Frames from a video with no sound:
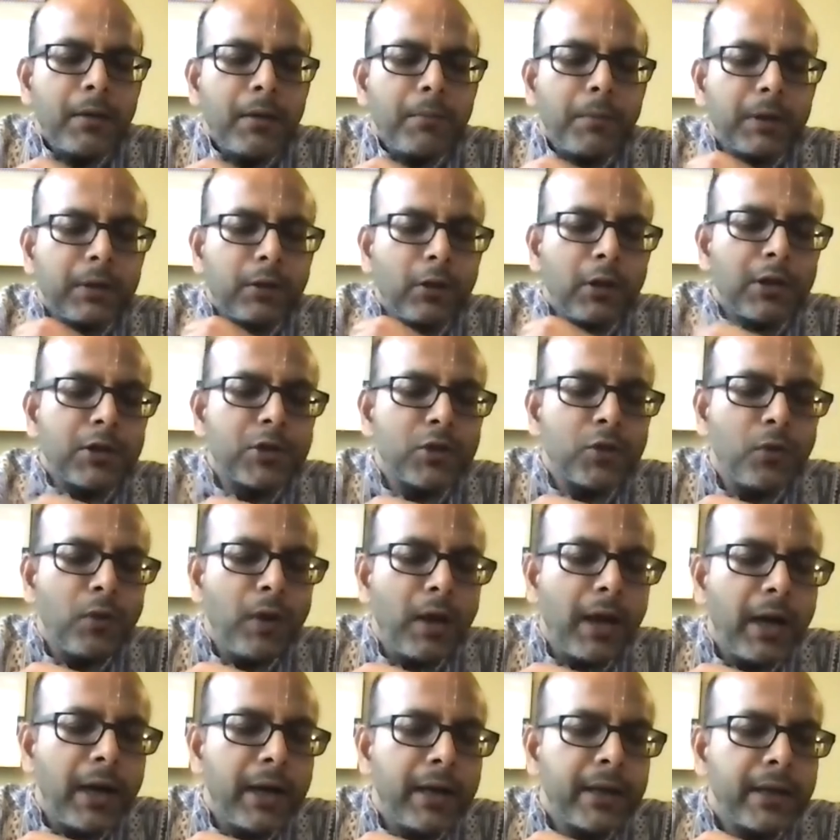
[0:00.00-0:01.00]
But also,
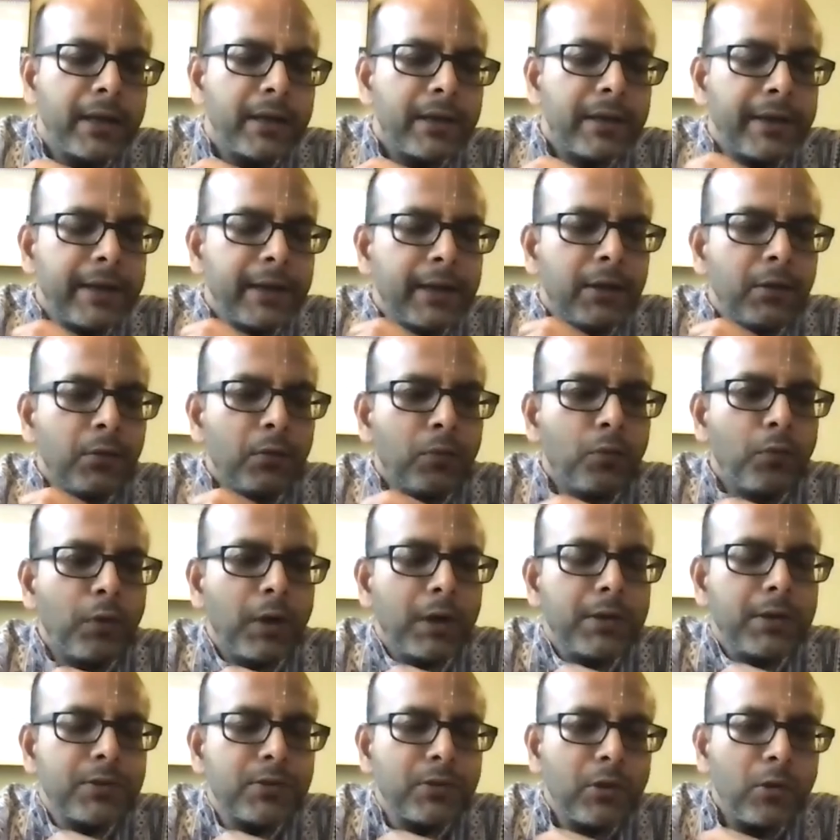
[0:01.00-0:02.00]
I read
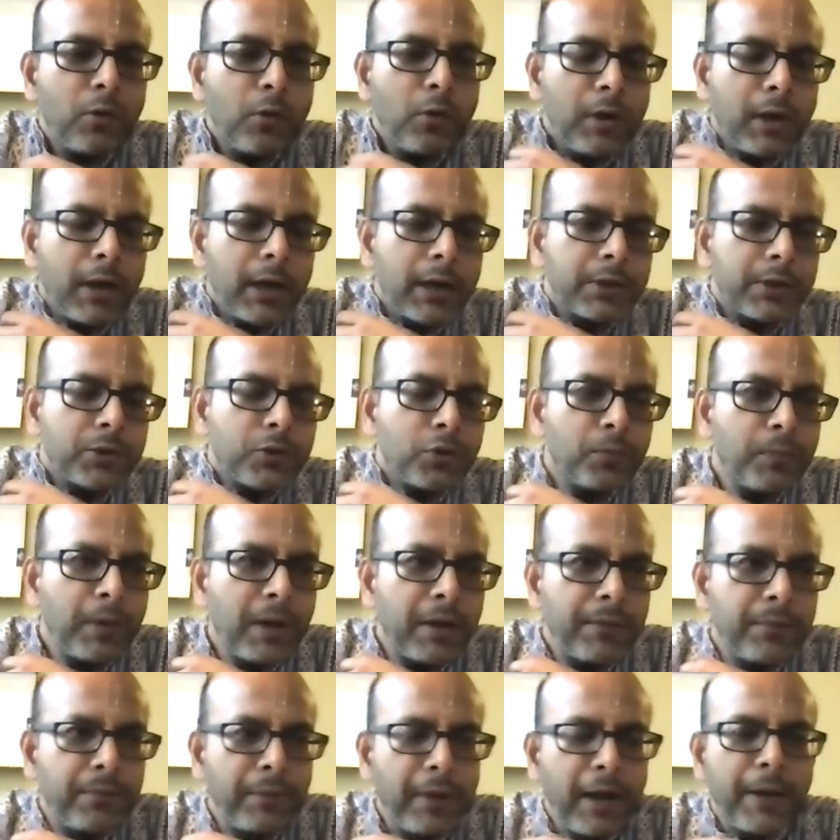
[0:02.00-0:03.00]
one sloka to
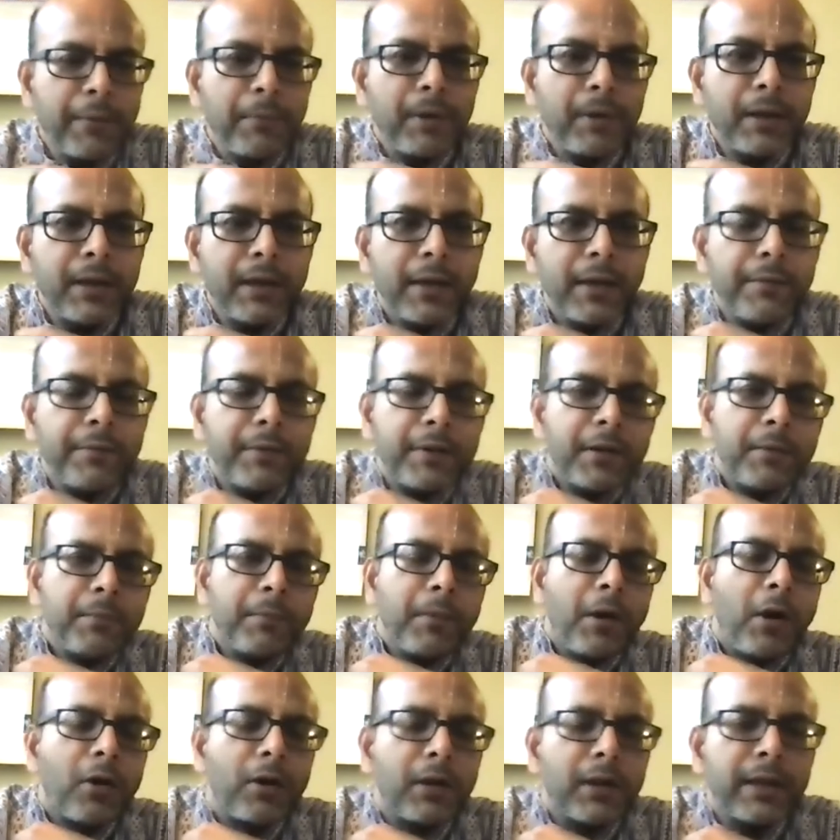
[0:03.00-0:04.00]
my family every
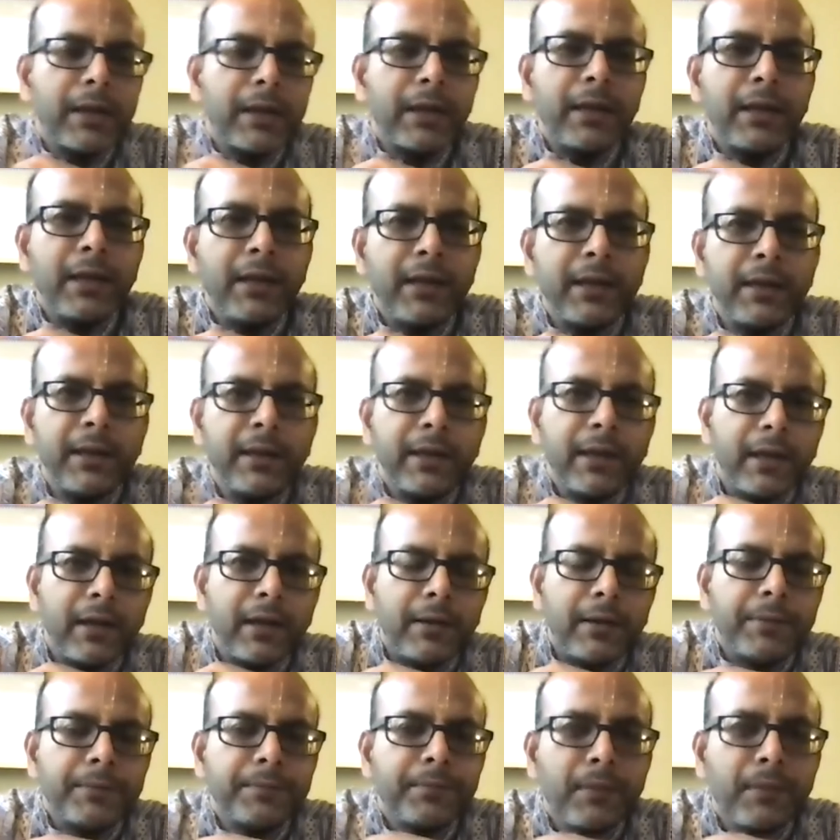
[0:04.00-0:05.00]
morning in India.